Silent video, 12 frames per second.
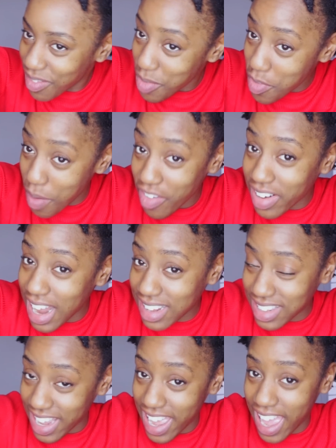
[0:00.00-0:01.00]
with my
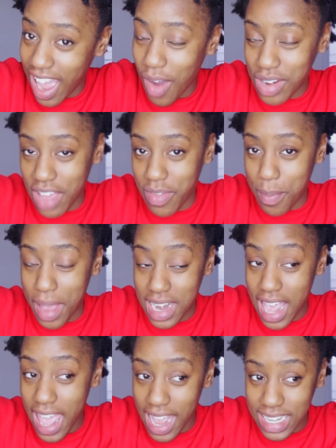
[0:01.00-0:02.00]
relaxed hair, I'd have a
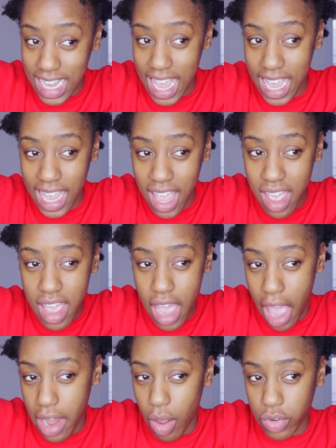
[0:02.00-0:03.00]
bad hair day
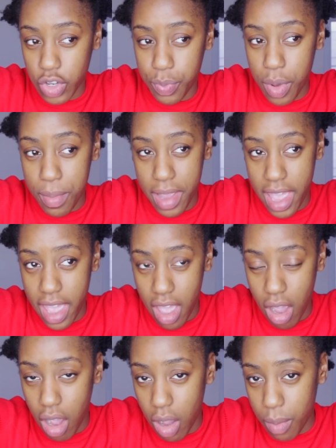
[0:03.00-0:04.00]
and I'll just put my
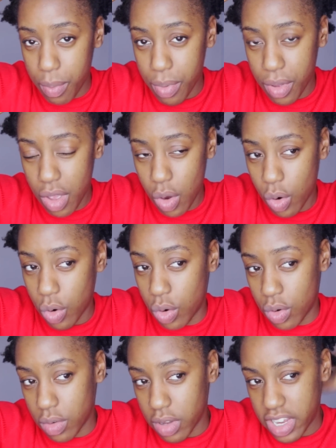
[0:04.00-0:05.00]
hair up
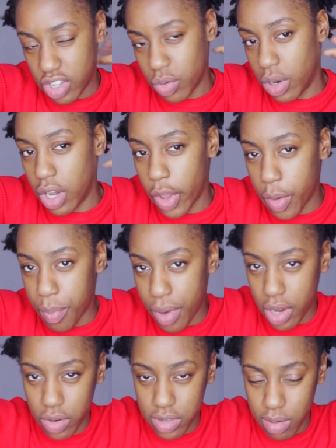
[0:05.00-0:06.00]
or into a low
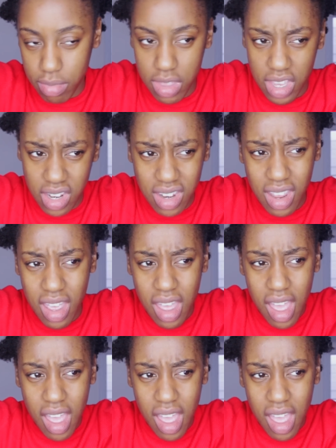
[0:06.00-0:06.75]
bun or something.